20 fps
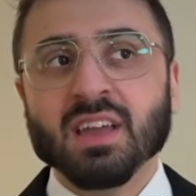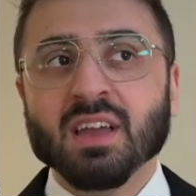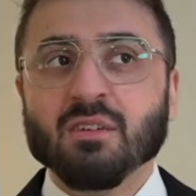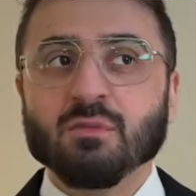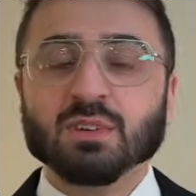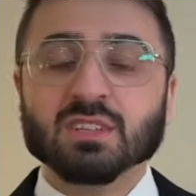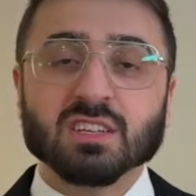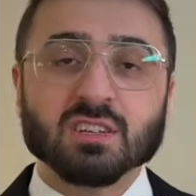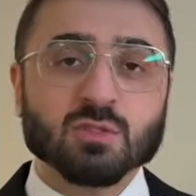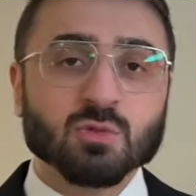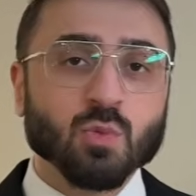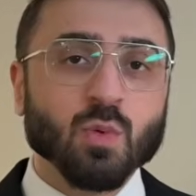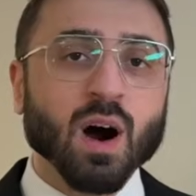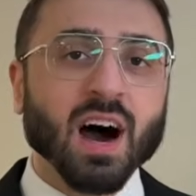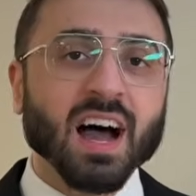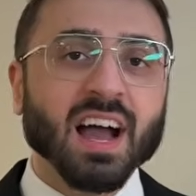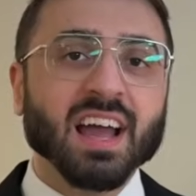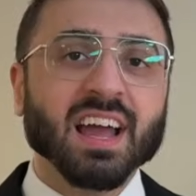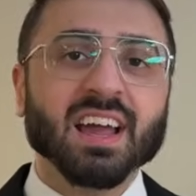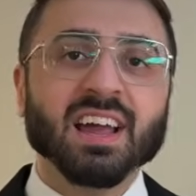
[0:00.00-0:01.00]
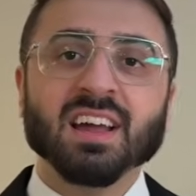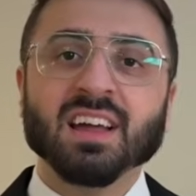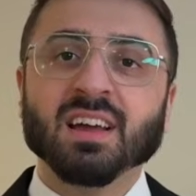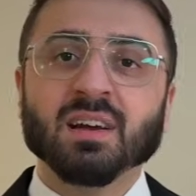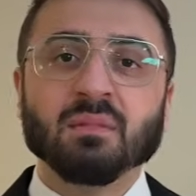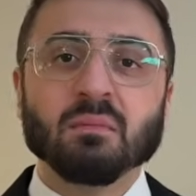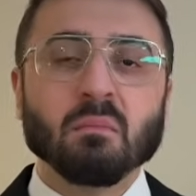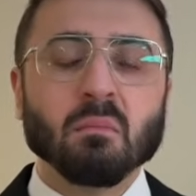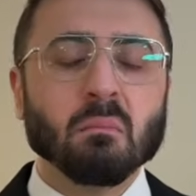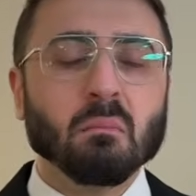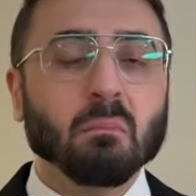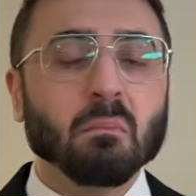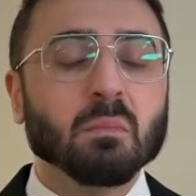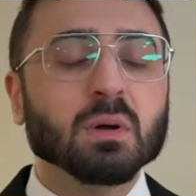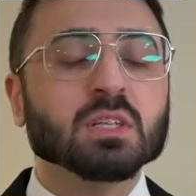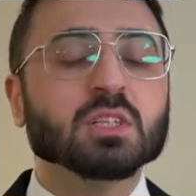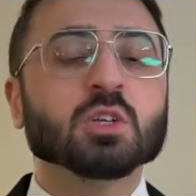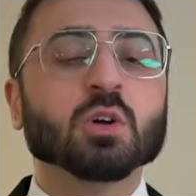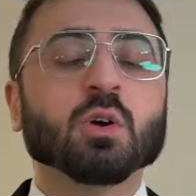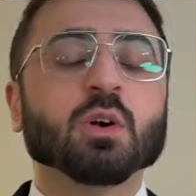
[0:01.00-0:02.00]
Which is why
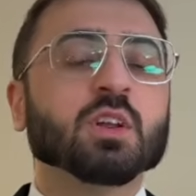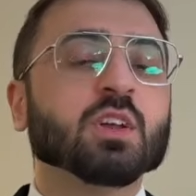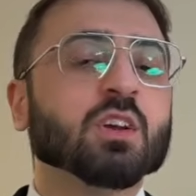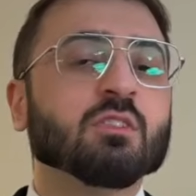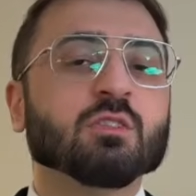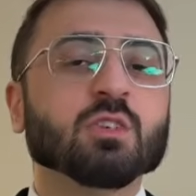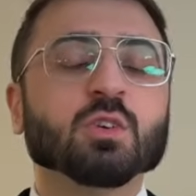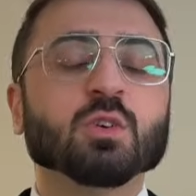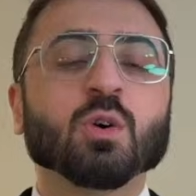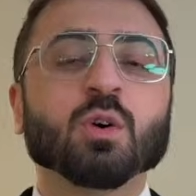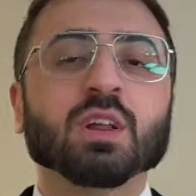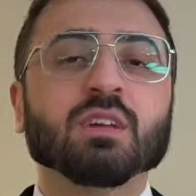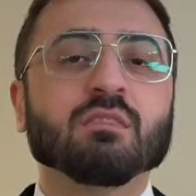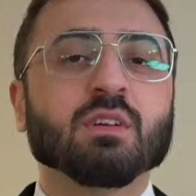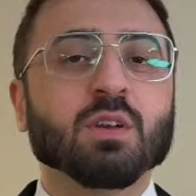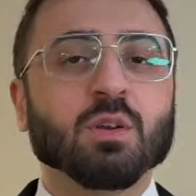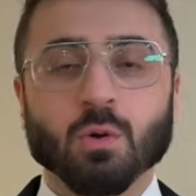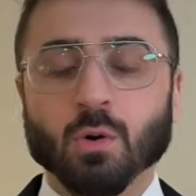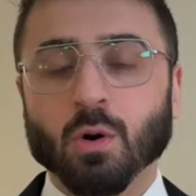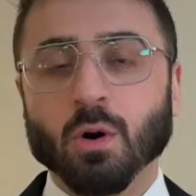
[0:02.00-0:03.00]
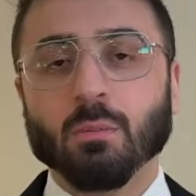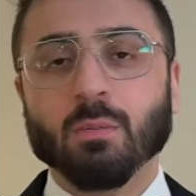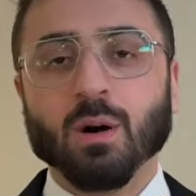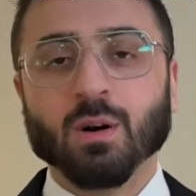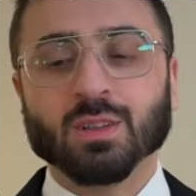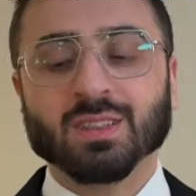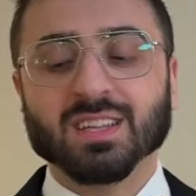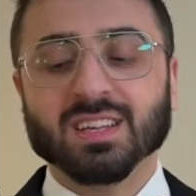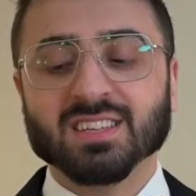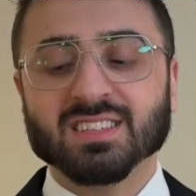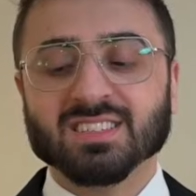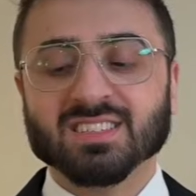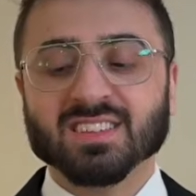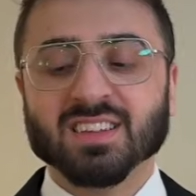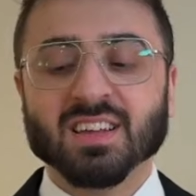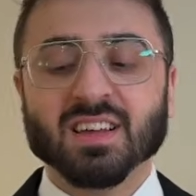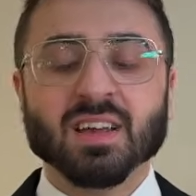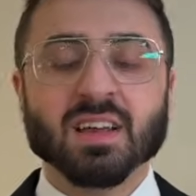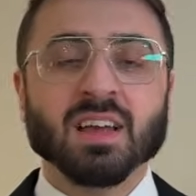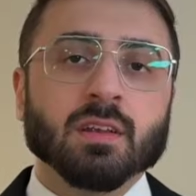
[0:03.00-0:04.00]
majority of you don't even know about this.
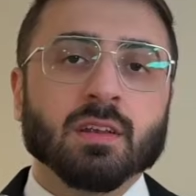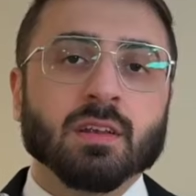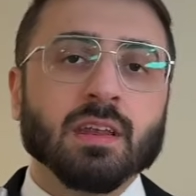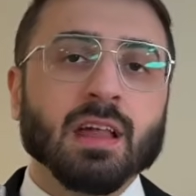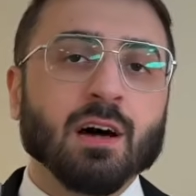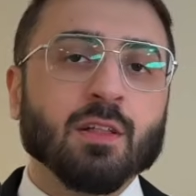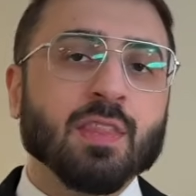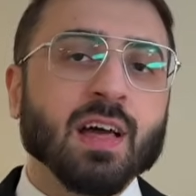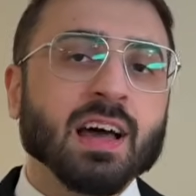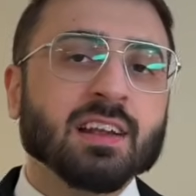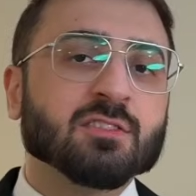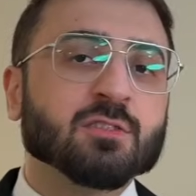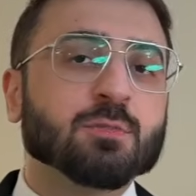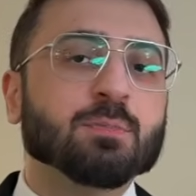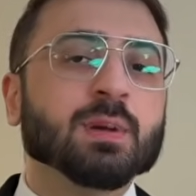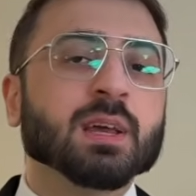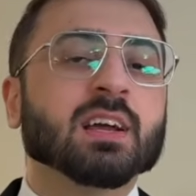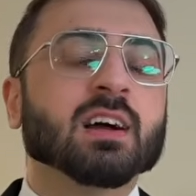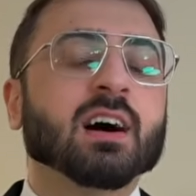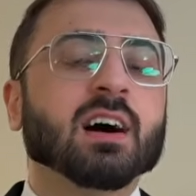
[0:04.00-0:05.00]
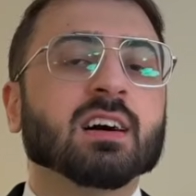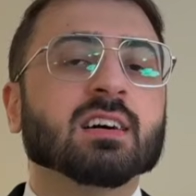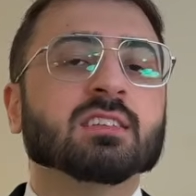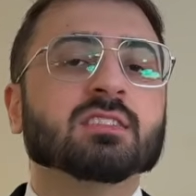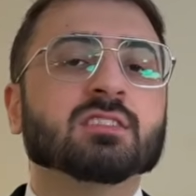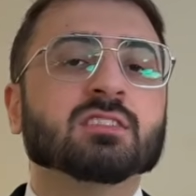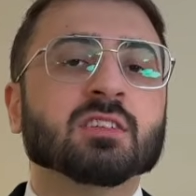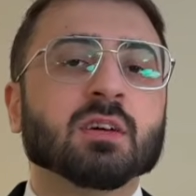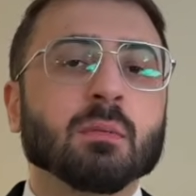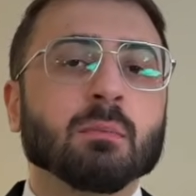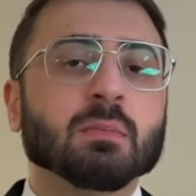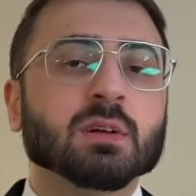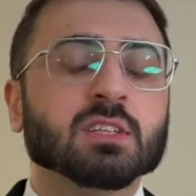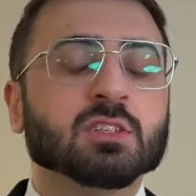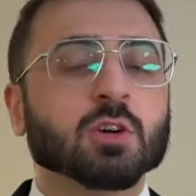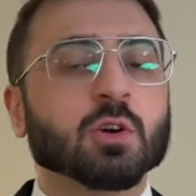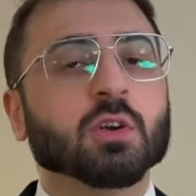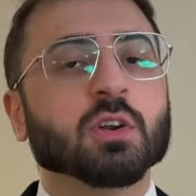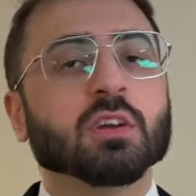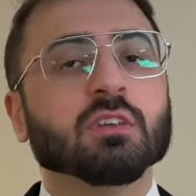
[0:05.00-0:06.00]
Now that's because
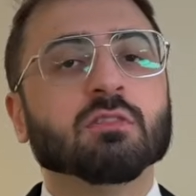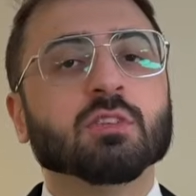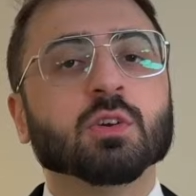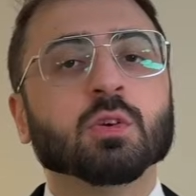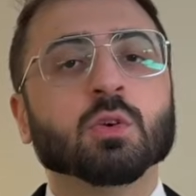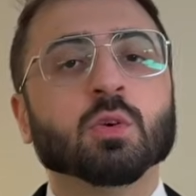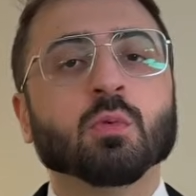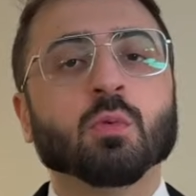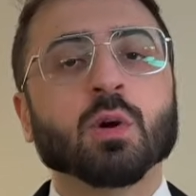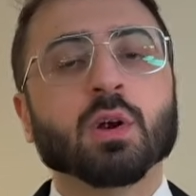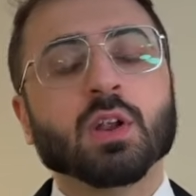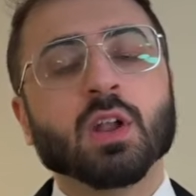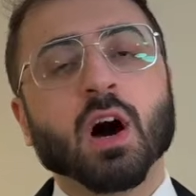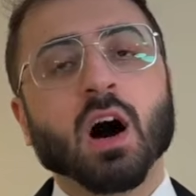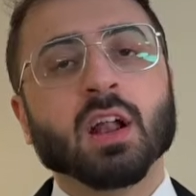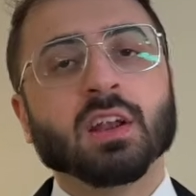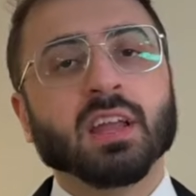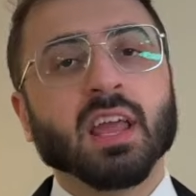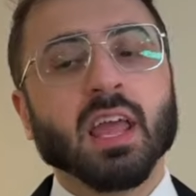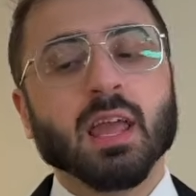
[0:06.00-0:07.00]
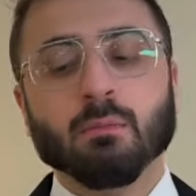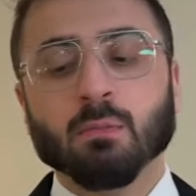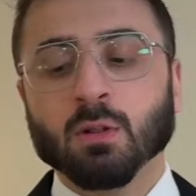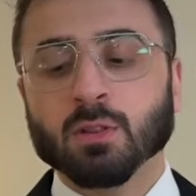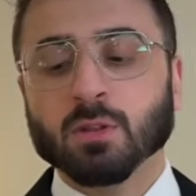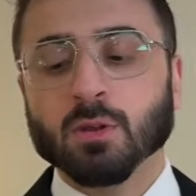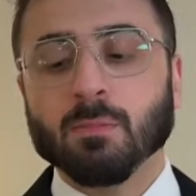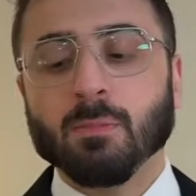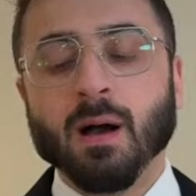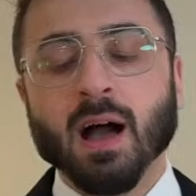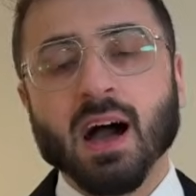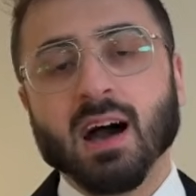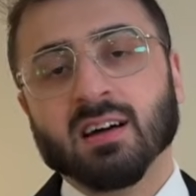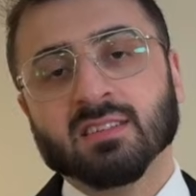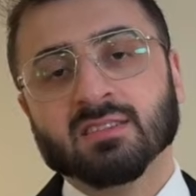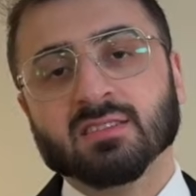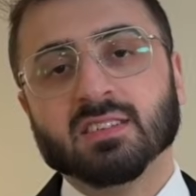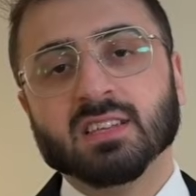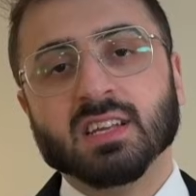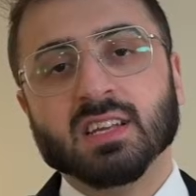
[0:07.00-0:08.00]
majority of you were not able to
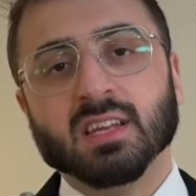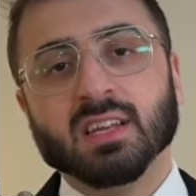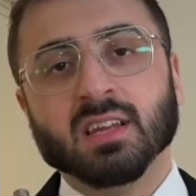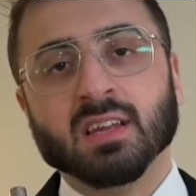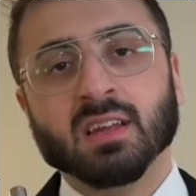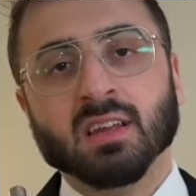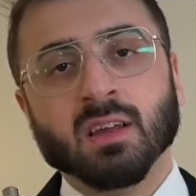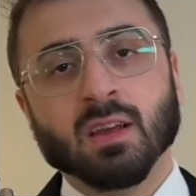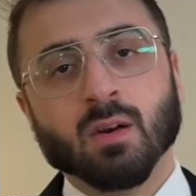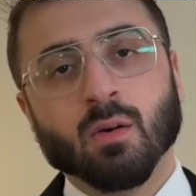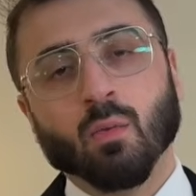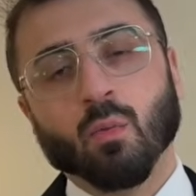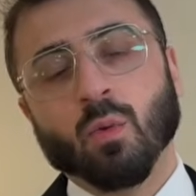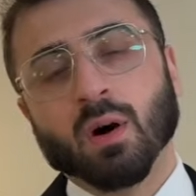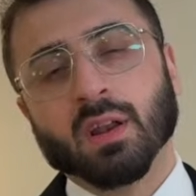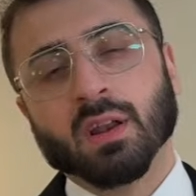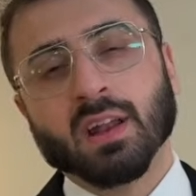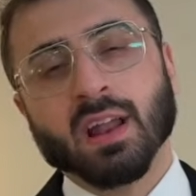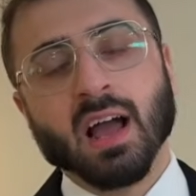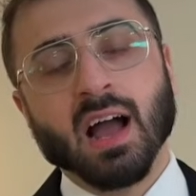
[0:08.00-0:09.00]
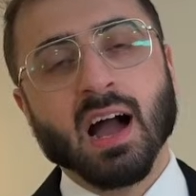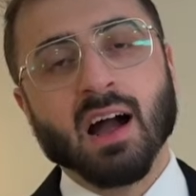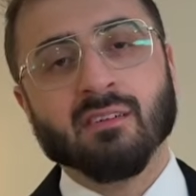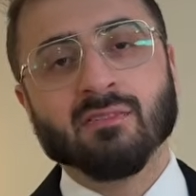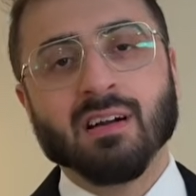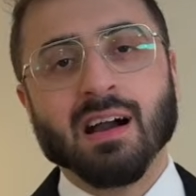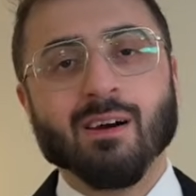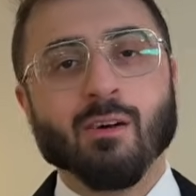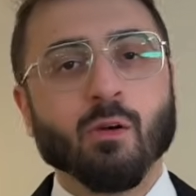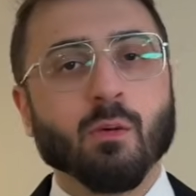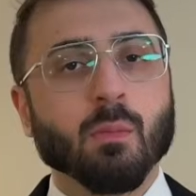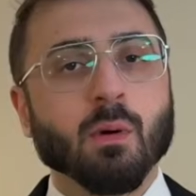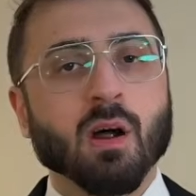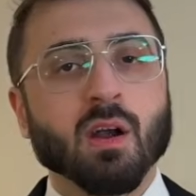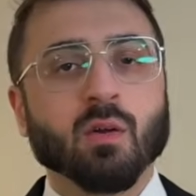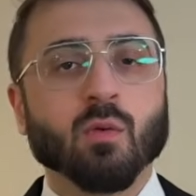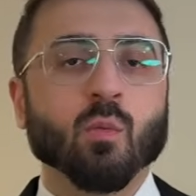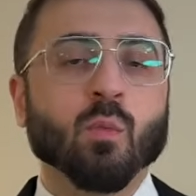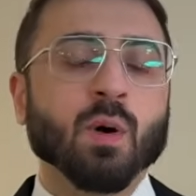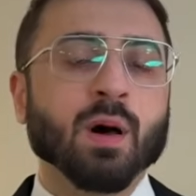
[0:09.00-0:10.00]
pass the 1.5 hour
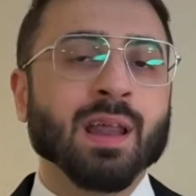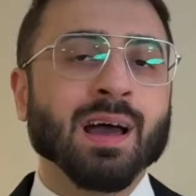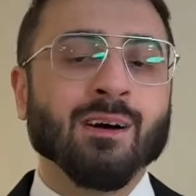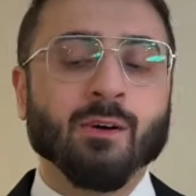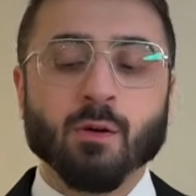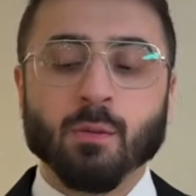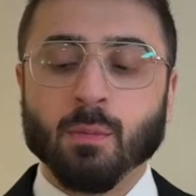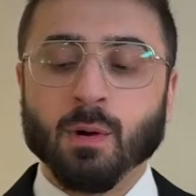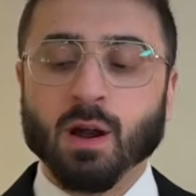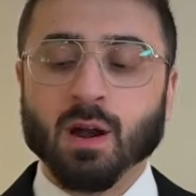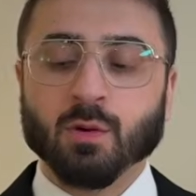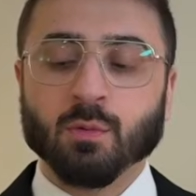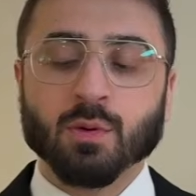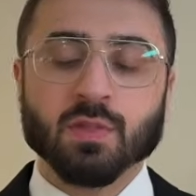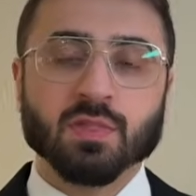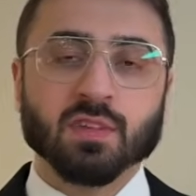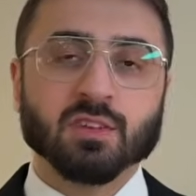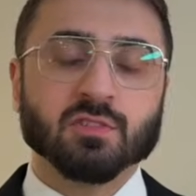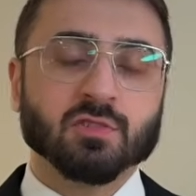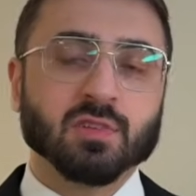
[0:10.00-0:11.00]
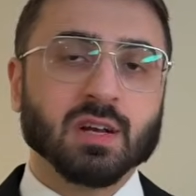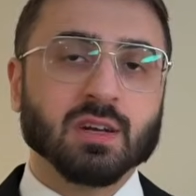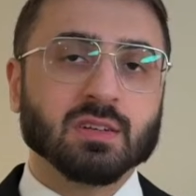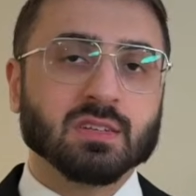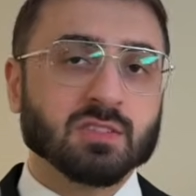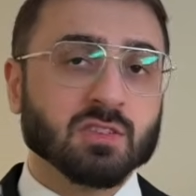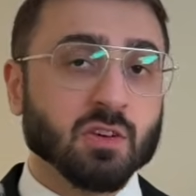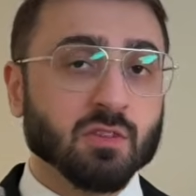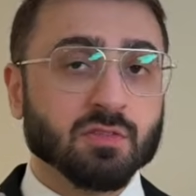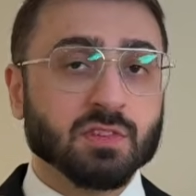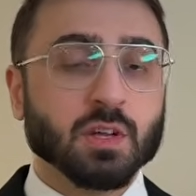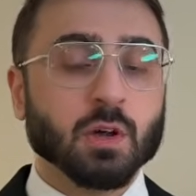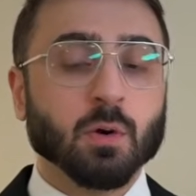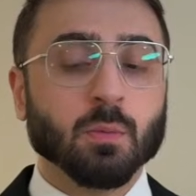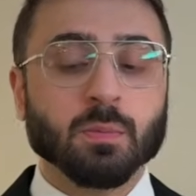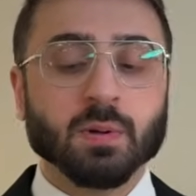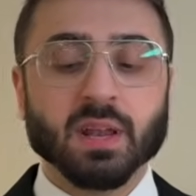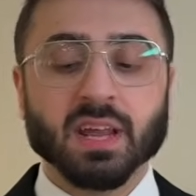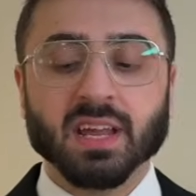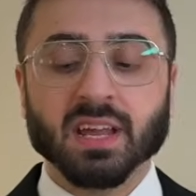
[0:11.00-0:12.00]
mark, 1 hour mark with this fragrance of the
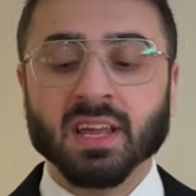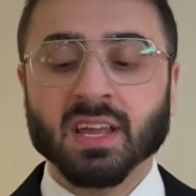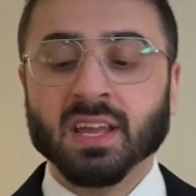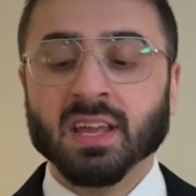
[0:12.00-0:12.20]
opening.